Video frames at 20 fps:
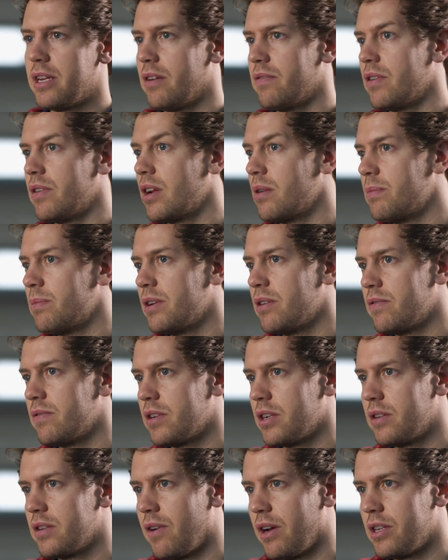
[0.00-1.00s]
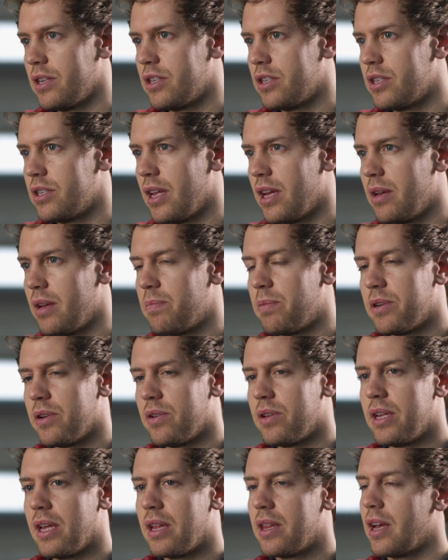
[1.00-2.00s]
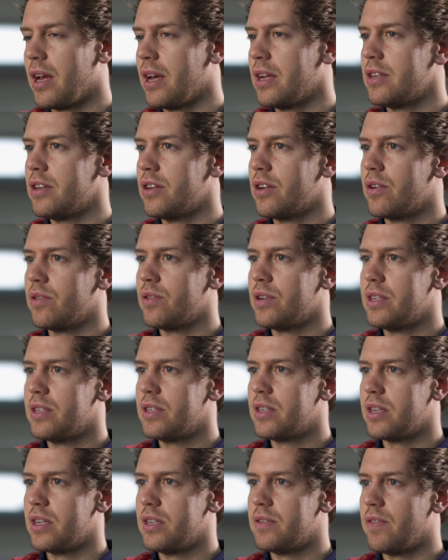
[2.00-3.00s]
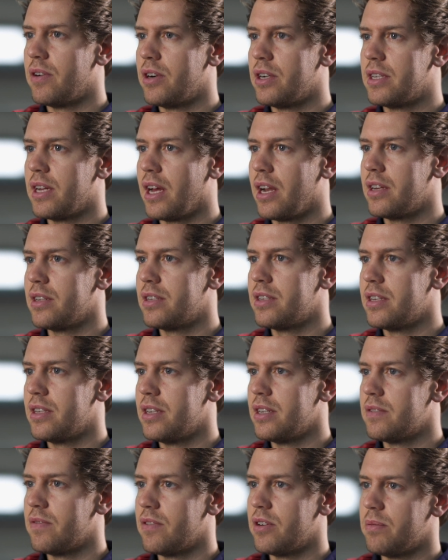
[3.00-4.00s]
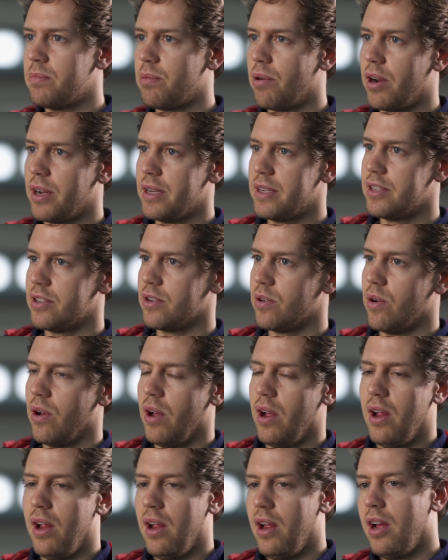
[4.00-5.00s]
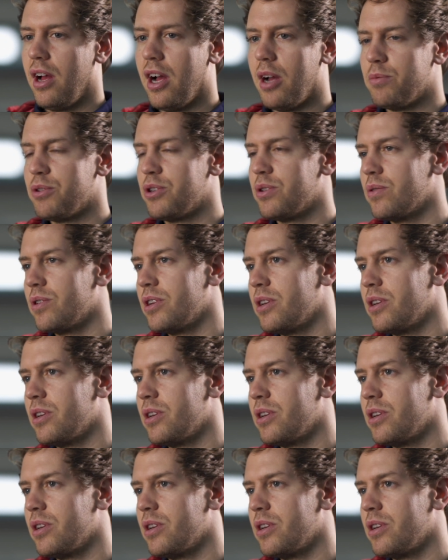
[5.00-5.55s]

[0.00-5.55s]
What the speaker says: have a little bit of an advantage there. But on the other hand, you know, he's very talented, he's very bright. So I'm sure